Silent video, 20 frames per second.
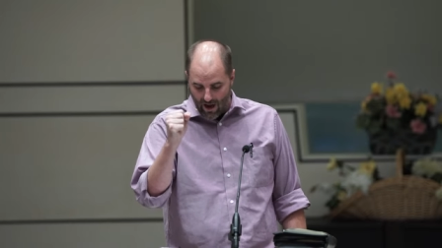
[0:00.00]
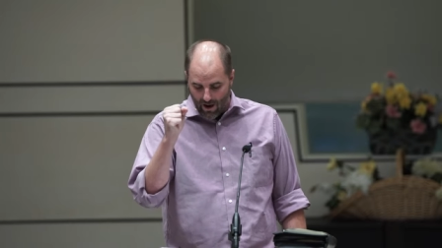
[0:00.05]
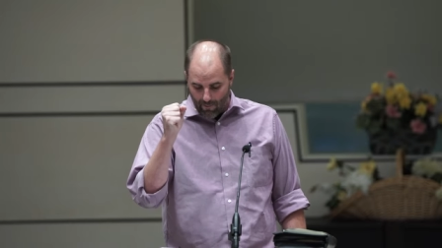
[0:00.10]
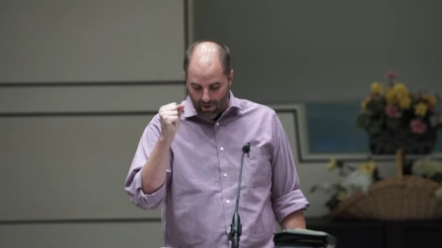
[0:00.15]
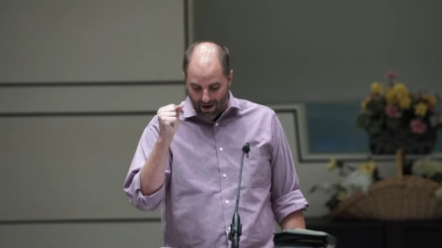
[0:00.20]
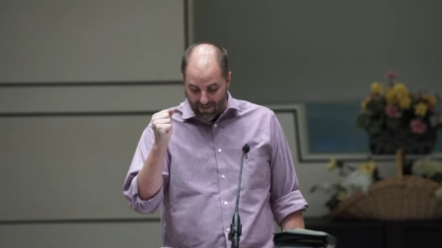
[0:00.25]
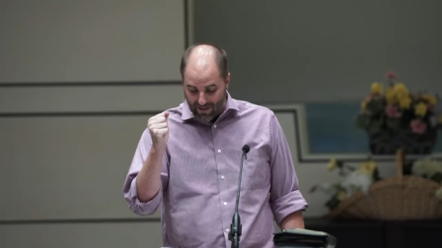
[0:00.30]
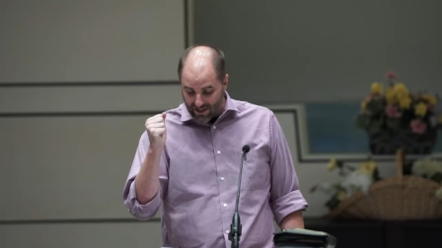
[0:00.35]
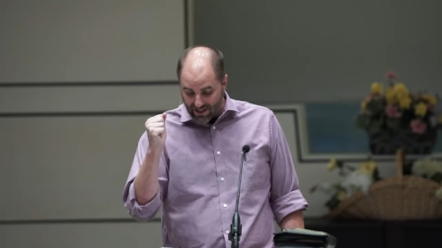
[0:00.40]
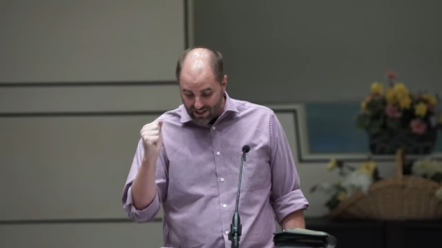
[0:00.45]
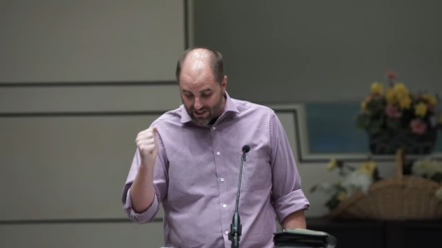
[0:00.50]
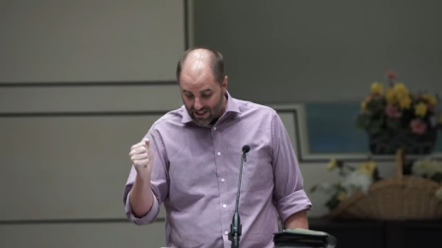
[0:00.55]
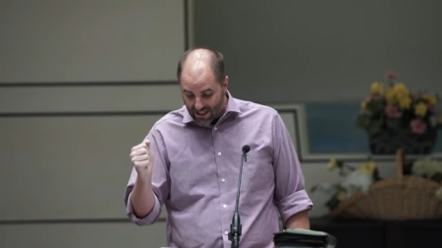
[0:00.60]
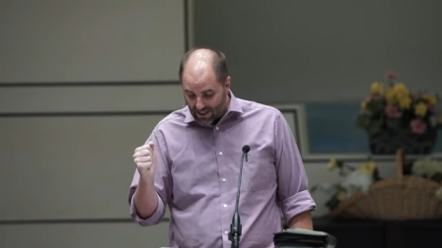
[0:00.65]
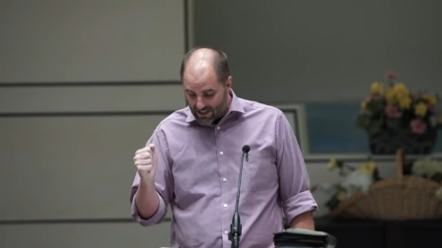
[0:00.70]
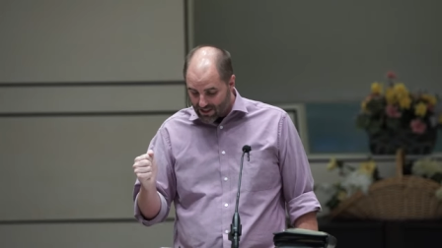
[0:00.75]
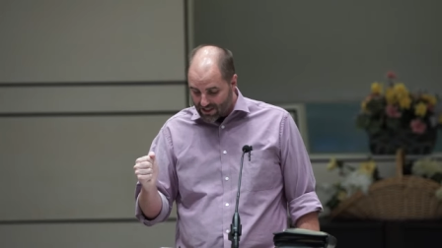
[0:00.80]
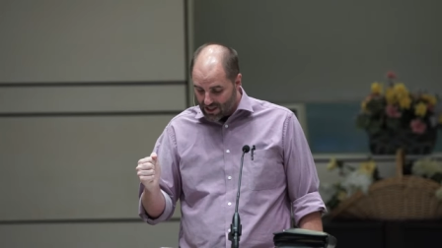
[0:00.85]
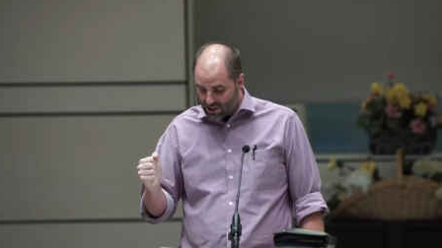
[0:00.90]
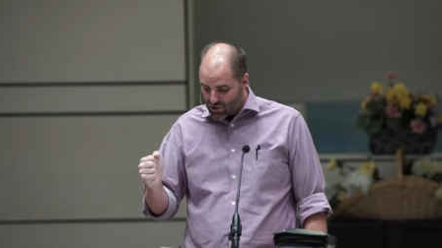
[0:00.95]
By the
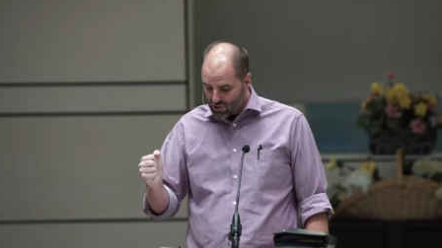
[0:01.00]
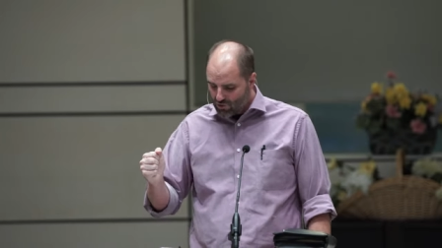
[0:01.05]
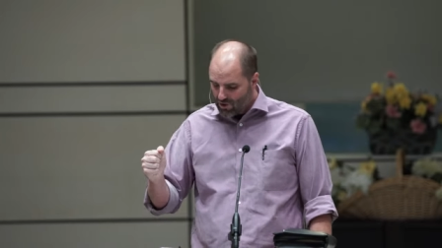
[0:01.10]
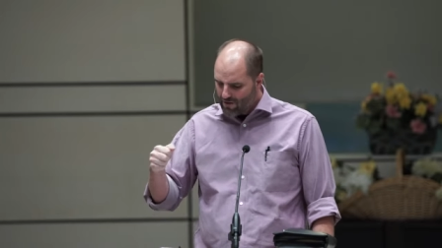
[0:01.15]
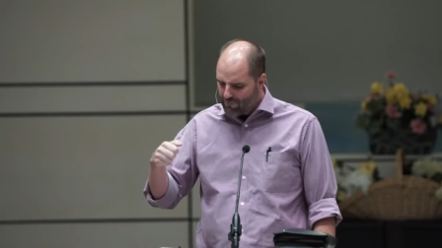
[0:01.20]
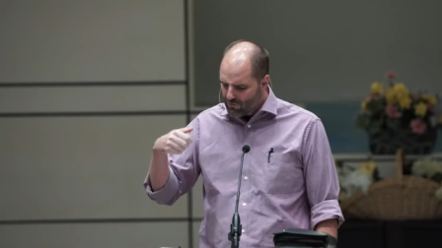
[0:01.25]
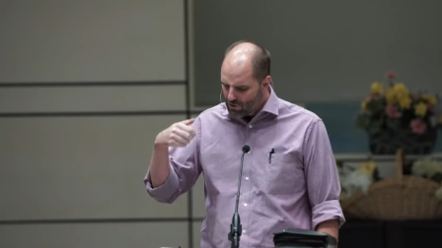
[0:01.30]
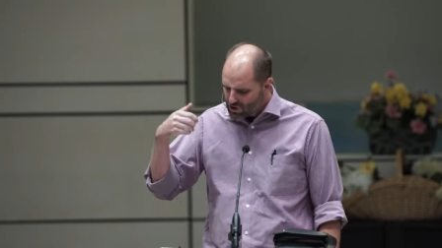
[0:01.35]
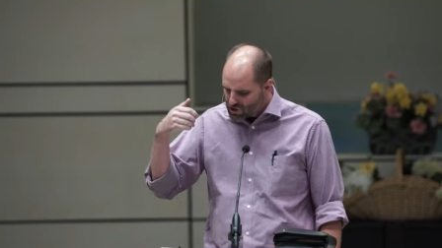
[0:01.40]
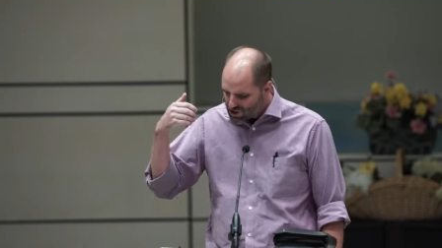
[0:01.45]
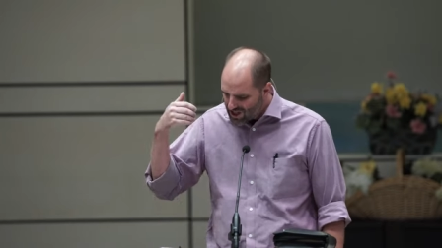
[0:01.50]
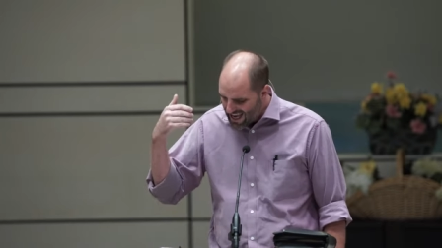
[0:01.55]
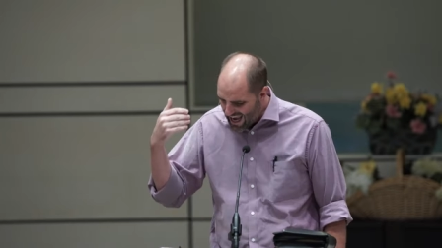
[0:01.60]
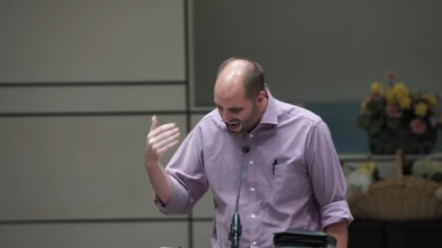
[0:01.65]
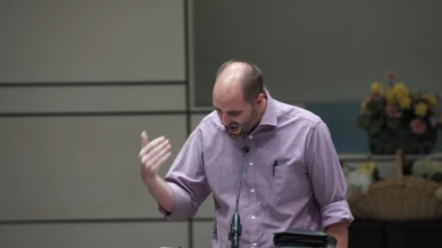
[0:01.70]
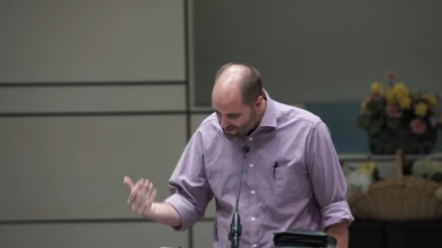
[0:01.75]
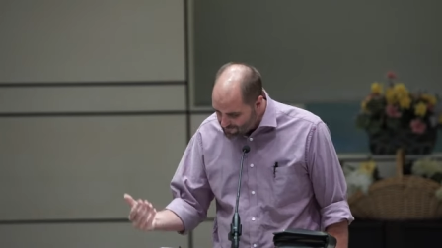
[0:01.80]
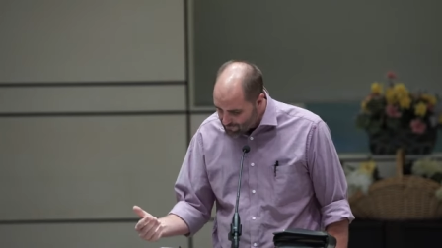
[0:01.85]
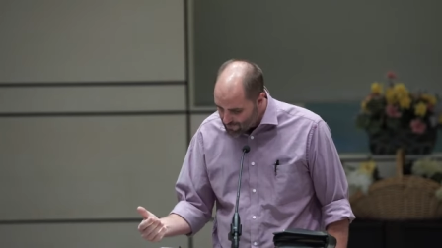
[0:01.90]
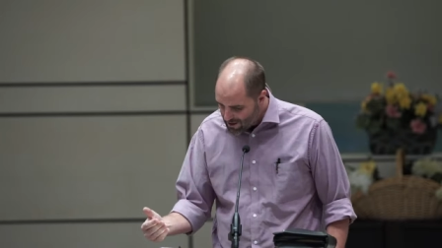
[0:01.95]
sixth century, virtually
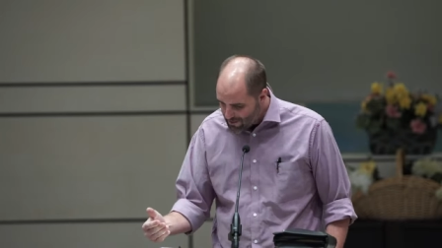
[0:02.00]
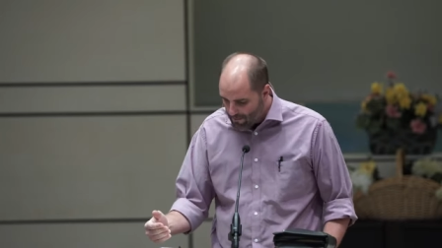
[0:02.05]
every